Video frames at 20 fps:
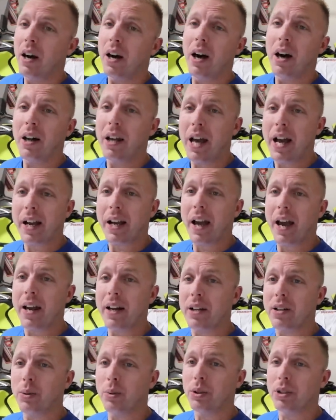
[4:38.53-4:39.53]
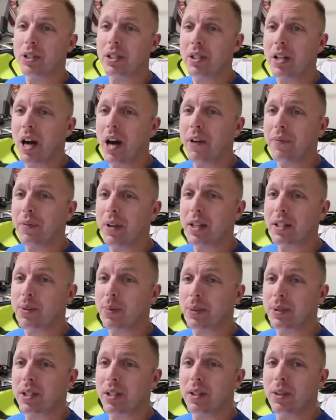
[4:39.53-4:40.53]
all that kind of cool stuff. That's
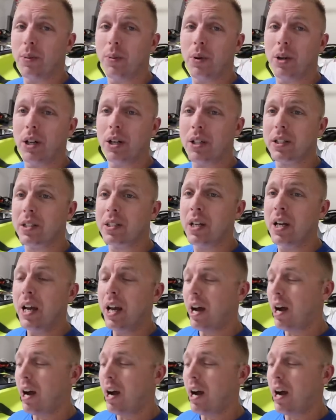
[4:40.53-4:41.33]
what's in the works.